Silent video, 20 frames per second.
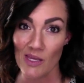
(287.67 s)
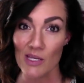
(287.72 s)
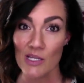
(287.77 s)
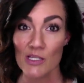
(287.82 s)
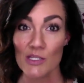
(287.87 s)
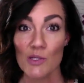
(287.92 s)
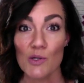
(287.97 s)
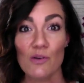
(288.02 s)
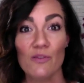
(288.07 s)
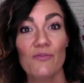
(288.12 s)

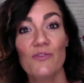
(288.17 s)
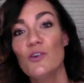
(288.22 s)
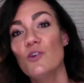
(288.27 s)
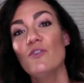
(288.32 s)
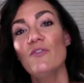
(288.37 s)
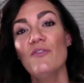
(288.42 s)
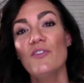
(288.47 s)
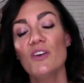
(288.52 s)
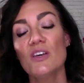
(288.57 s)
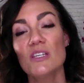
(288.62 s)
So if you
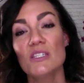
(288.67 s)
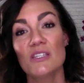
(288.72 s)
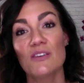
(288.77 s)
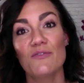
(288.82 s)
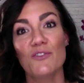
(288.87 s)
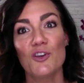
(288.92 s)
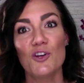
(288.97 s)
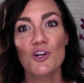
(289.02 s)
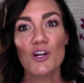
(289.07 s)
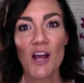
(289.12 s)
feel as
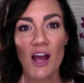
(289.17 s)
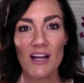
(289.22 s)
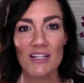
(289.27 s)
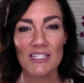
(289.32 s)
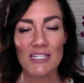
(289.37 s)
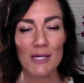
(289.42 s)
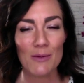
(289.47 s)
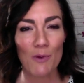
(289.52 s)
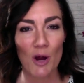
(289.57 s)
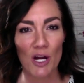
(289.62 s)
if your
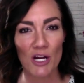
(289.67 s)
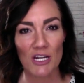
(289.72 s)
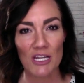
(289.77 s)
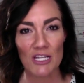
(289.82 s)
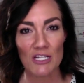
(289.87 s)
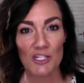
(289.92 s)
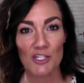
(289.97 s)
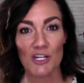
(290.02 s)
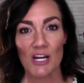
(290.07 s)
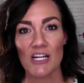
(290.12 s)
content
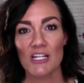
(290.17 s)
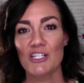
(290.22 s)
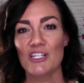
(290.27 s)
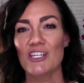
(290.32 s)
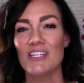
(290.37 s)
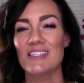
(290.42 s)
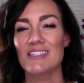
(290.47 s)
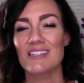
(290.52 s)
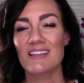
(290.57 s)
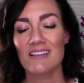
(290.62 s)
marketing
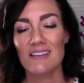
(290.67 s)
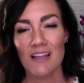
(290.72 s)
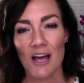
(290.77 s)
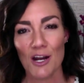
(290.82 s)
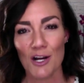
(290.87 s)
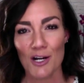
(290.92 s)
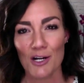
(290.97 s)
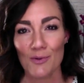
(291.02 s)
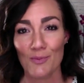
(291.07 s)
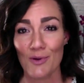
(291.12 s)
strategy is
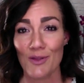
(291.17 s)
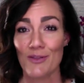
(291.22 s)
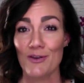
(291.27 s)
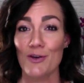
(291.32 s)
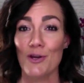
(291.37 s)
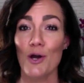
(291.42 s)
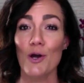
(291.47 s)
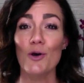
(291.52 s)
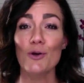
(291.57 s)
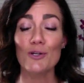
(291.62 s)
cluttered with
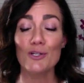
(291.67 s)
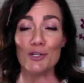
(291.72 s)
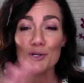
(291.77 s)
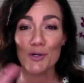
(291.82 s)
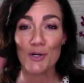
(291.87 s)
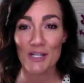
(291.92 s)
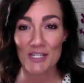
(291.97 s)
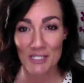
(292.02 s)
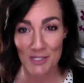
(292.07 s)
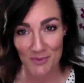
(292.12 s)
no
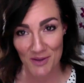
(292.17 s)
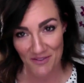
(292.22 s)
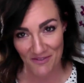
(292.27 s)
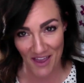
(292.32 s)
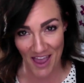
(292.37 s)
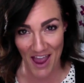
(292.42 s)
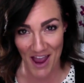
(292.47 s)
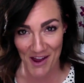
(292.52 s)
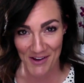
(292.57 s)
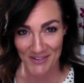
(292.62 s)
joy to be
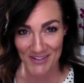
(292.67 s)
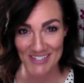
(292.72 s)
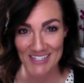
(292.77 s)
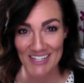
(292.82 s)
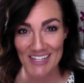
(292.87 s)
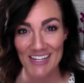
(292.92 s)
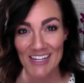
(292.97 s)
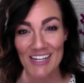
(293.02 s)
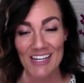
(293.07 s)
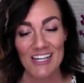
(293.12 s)
found,
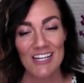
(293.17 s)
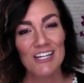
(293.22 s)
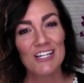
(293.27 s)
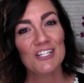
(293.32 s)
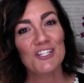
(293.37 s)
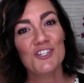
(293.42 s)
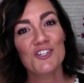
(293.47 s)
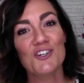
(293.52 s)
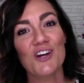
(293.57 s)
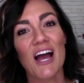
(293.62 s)

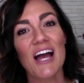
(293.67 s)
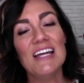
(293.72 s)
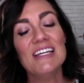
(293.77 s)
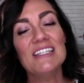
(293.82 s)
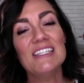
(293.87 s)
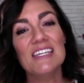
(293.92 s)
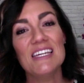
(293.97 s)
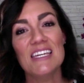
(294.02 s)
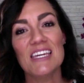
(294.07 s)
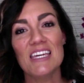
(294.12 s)
try
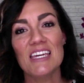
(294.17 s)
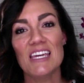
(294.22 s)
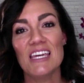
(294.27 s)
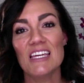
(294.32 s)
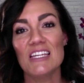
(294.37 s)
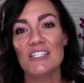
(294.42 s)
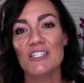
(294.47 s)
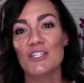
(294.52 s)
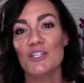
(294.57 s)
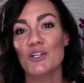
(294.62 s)
digging
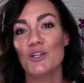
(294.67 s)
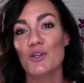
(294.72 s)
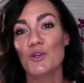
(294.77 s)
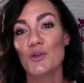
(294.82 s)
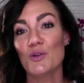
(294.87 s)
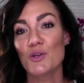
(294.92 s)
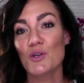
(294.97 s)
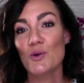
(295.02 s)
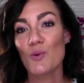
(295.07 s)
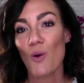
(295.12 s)
into who
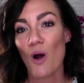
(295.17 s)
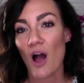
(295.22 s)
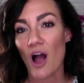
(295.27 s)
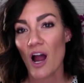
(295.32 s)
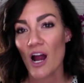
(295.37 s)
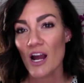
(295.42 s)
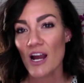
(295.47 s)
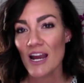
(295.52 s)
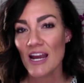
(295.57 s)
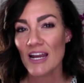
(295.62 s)
you
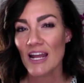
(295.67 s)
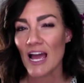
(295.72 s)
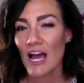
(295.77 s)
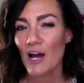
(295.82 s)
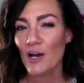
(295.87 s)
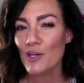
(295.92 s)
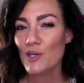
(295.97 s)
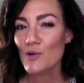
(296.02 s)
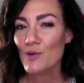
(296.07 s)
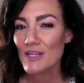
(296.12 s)
are and
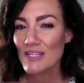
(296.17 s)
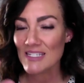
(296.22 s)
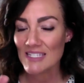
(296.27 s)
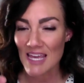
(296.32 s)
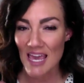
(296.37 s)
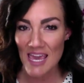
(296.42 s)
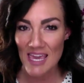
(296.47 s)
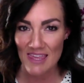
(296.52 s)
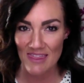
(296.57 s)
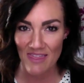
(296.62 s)
how you can
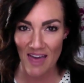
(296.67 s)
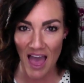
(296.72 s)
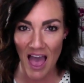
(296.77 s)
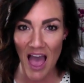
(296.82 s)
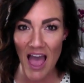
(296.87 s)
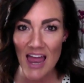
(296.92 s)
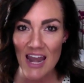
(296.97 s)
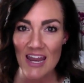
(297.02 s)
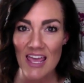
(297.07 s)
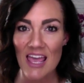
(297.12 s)
take
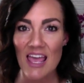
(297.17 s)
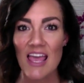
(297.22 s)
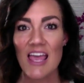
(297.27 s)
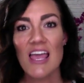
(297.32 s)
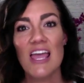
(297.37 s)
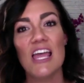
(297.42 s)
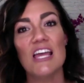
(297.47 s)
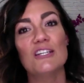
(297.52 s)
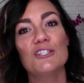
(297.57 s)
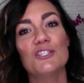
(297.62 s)
that
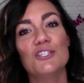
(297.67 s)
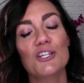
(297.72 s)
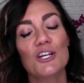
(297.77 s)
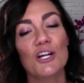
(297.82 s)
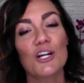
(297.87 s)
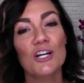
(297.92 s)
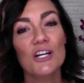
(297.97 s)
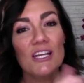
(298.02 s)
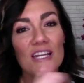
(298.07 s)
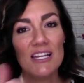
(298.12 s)
and
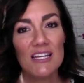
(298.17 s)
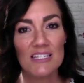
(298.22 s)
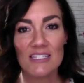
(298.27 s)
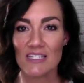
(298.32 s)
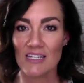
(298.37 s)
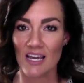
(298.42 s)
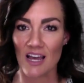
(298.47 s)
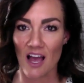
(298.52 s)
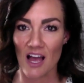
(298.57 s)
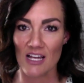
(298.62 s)
turn it
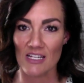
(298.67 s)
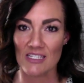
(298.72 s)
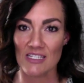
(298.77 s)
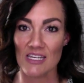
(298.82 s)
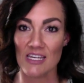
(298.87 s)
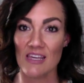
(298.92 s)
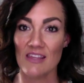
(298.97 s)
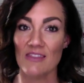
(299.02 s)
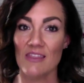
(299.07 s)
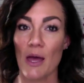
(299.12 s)
into
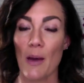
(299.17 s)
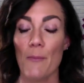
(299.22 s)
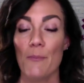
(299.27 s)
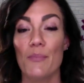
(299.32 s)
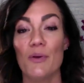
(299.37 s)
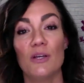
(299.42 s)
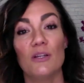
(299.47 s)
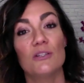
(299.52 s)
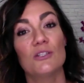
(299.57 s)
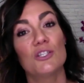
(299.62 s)
content that
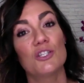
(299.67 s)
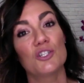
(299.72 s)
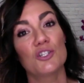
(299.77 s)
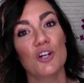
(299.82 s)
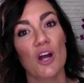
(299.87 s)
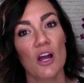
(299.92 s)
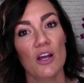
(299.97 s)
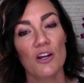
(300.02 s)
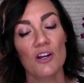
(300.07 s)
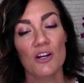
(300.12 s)
builds
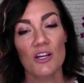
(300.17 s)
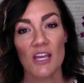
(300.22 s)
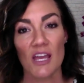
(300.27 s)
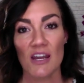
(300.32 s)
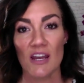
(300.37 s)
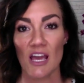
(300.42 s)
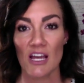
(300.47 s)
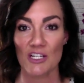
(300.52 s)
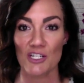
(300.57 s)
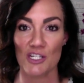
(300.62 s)
stronger
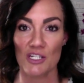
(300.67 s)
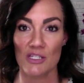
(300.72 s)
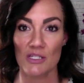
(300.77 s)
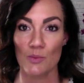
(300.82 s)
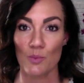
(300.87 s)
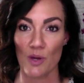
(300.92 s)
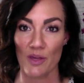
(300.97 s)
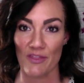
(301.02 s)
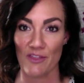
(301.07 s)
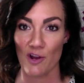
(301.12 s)

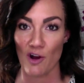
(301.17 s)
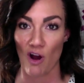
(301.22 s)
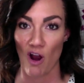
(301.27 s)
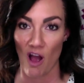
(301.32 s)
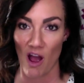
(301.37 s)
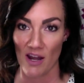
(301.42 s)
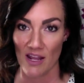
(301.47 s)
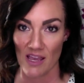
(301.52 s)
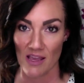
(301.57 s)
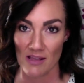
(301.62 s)
connections with your
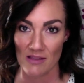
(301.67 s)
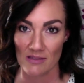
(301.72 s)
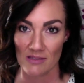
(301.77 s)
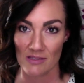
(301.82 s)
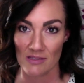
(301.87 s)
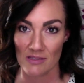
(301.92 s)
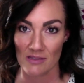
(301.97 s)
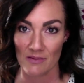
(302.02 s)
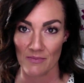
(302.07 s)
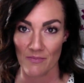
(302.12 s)

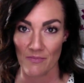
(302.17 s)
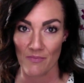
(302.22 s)
audience.